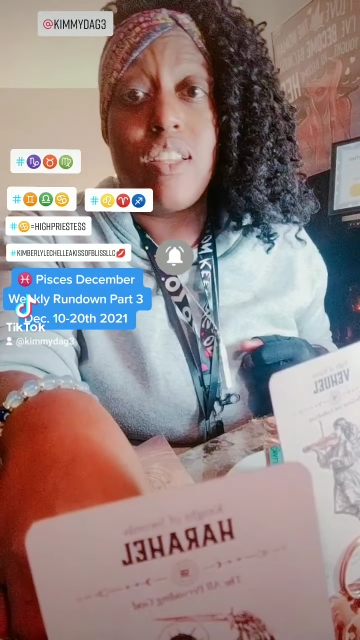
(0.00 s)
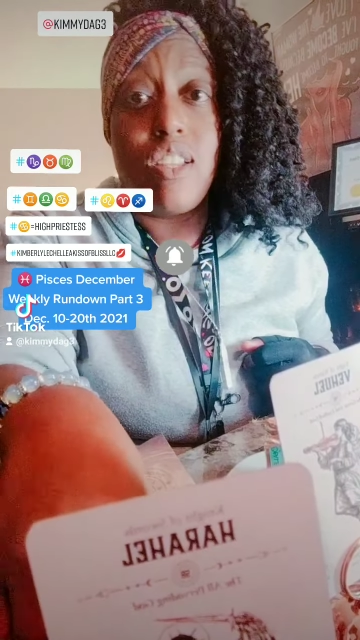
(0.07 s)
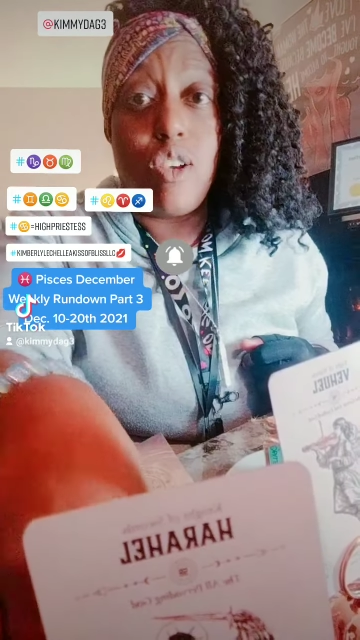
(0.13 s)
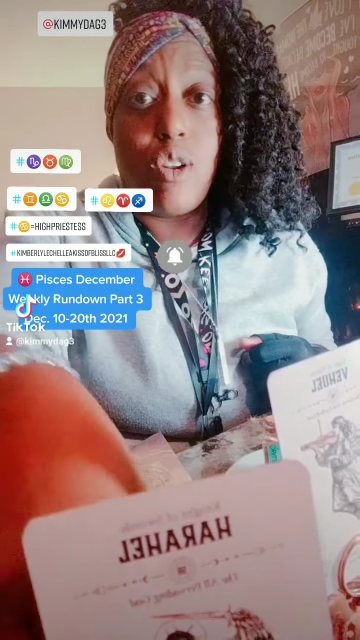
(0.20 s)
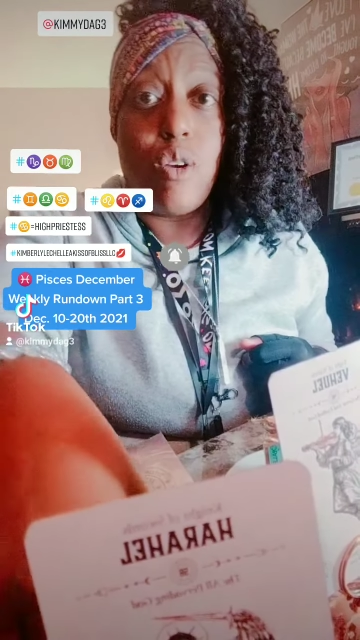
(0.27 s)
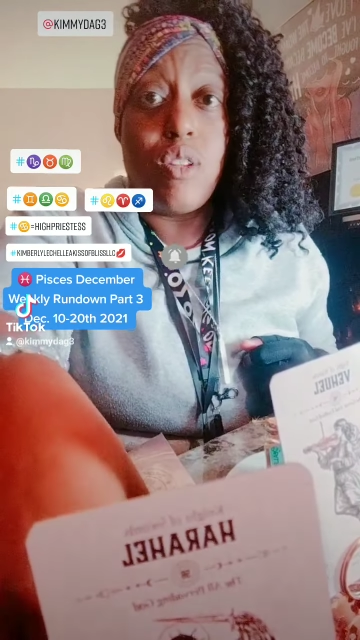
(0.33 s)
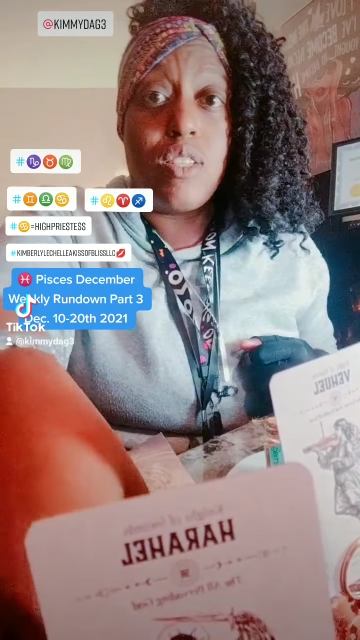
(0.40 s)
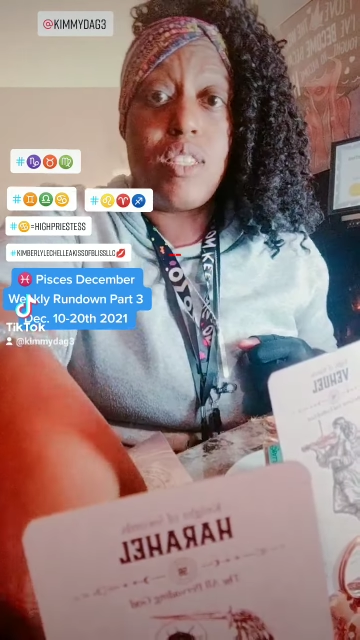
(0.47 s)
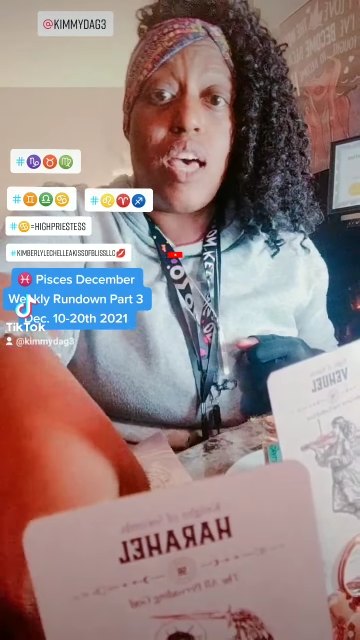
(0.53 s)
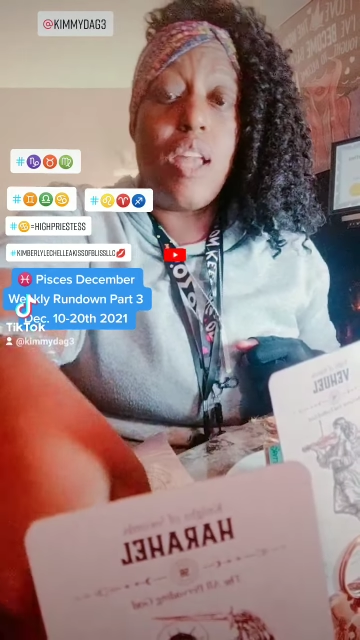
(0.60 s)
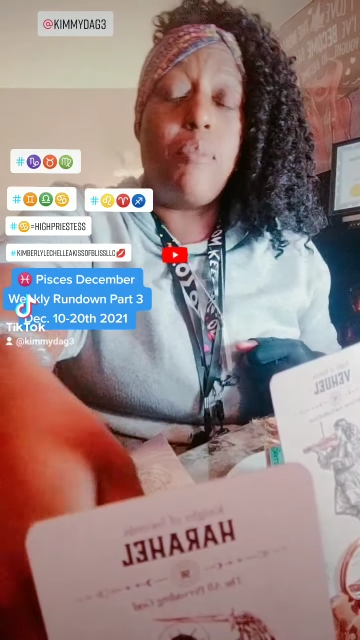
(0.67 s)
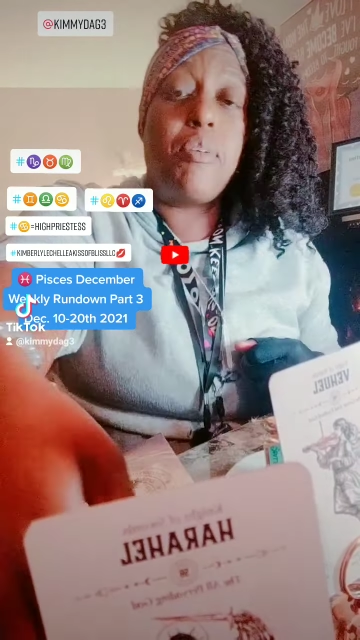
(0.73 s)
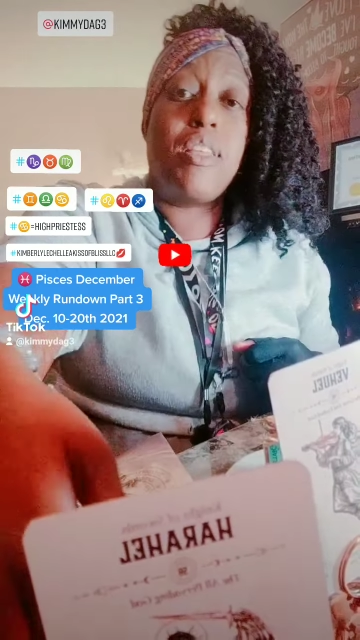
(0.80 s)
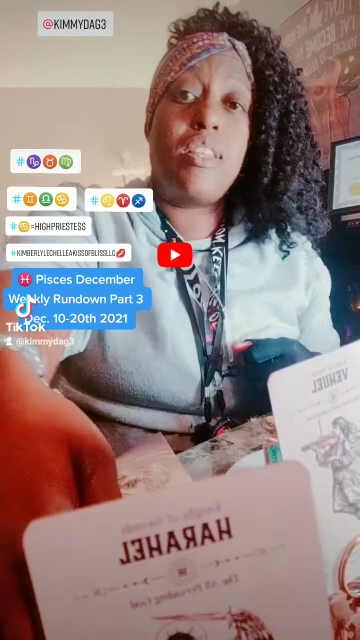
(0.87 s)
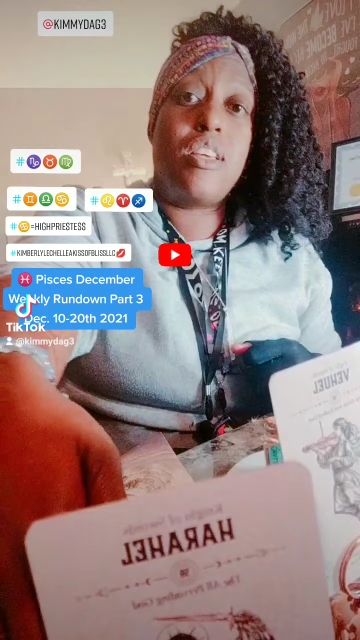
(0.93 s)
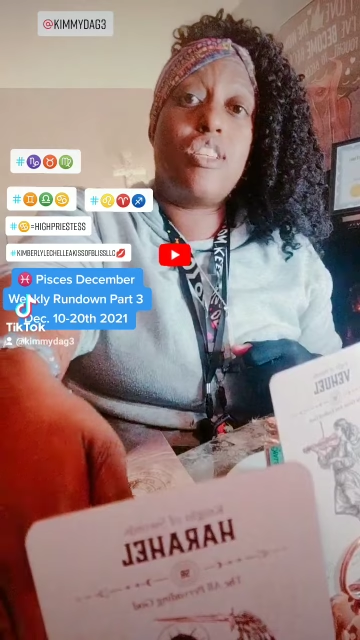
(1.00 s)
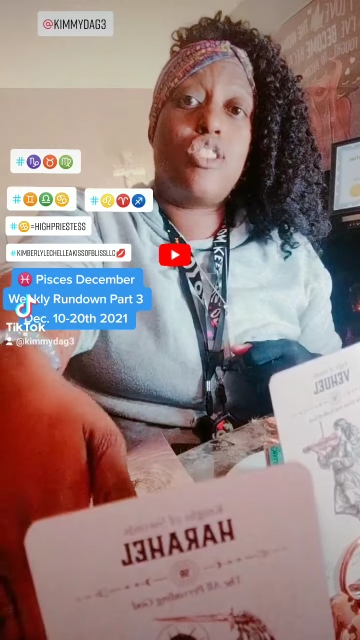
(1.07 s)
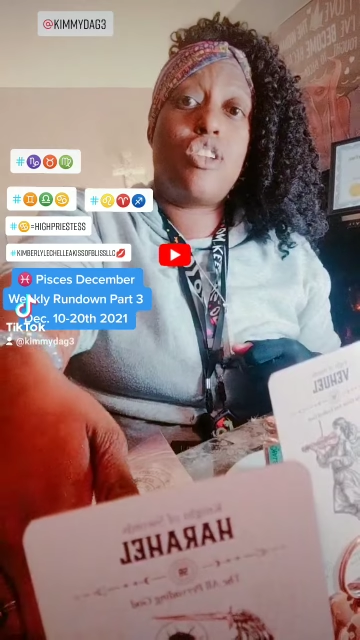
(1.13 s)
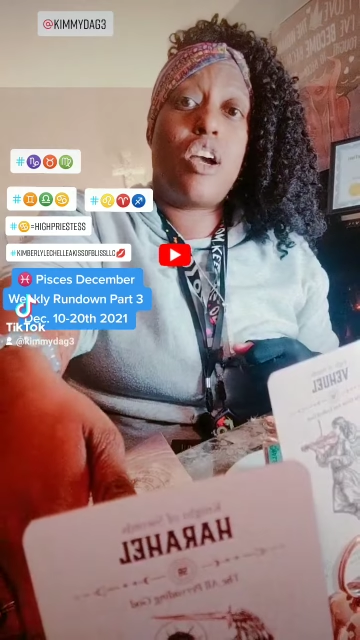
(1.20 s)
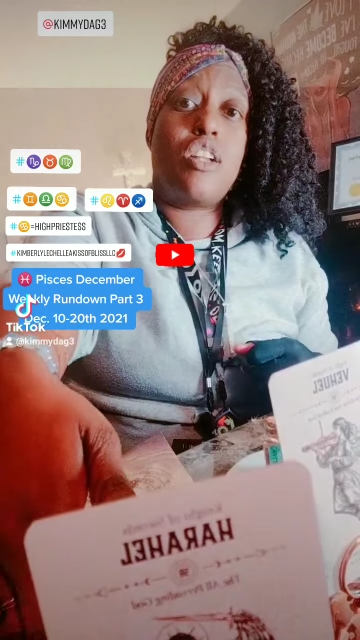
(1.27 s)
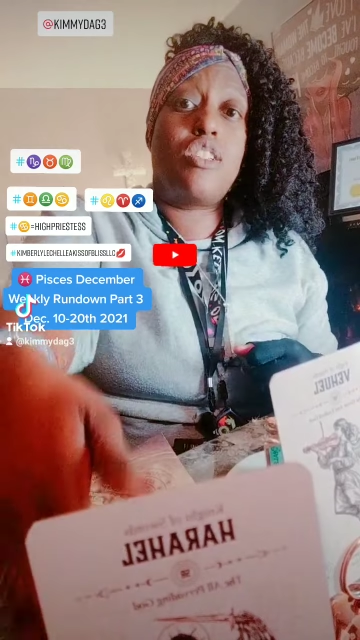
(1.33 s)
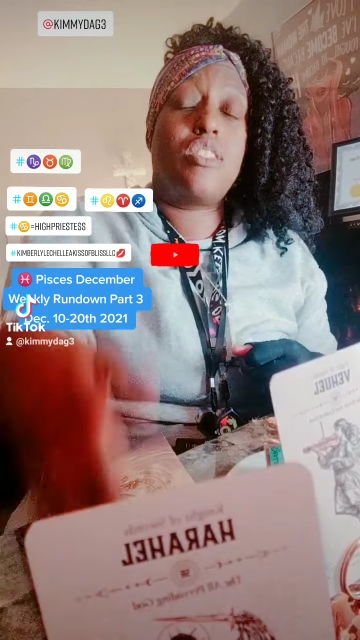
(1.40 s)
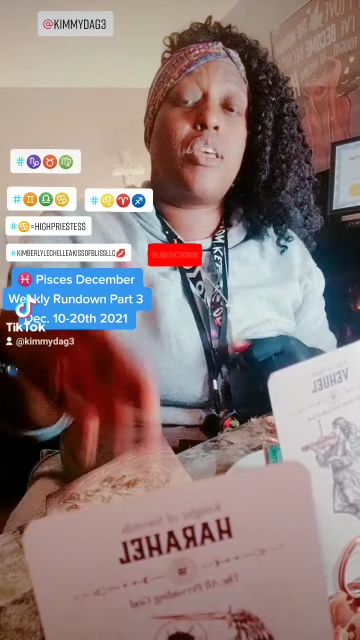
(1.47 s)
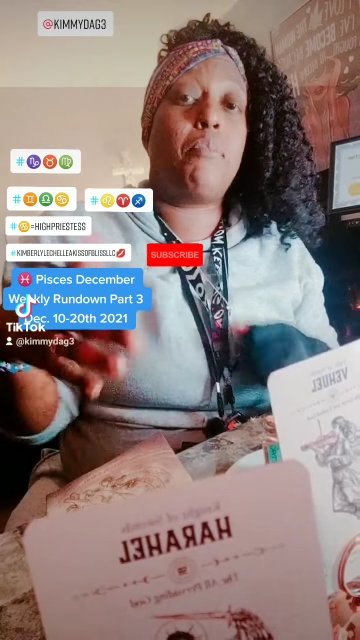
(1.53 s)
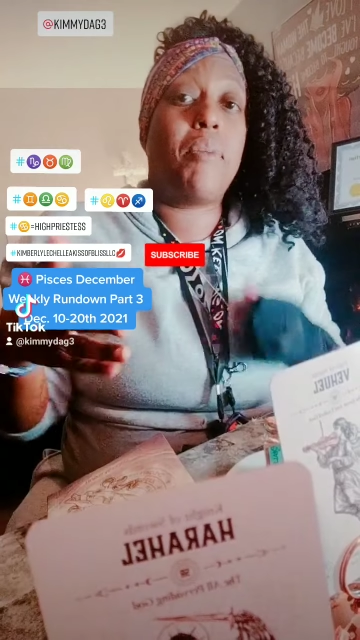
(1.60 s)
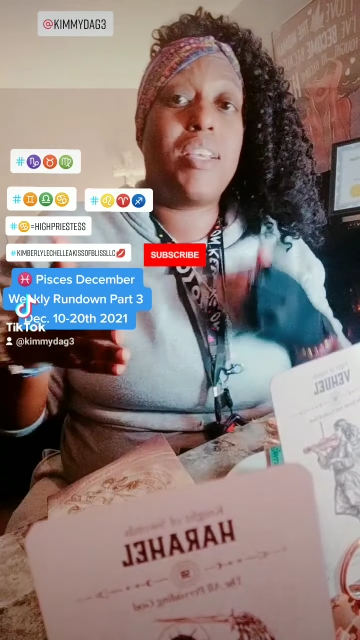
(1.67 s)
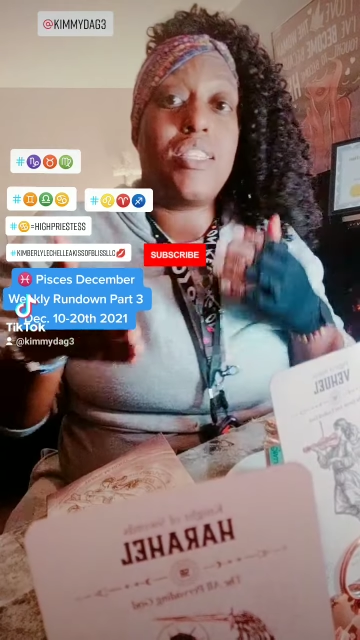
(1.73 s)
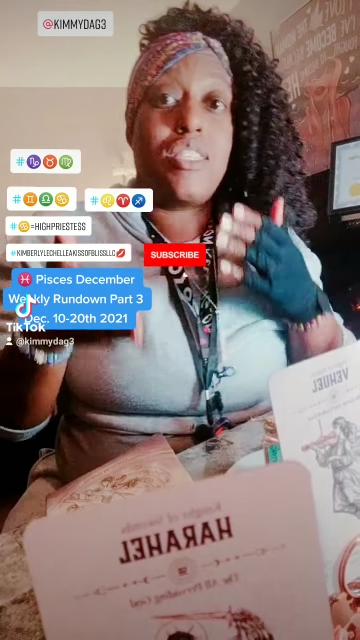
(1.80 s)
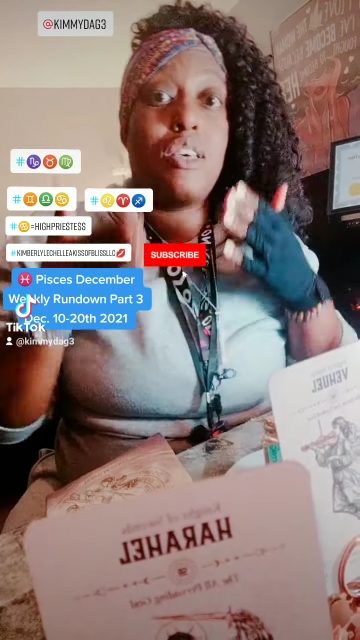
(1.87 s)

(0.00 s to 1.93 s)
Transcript: you know, dishonorably discharged and they may